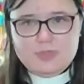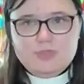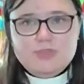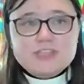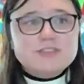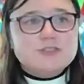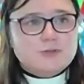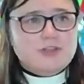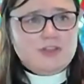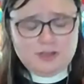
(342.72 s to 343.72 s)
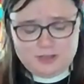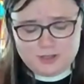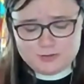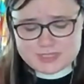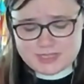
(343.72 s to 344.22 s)
This is where the good
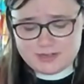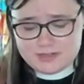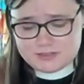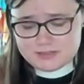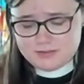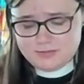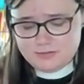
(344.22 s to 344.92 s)
news is.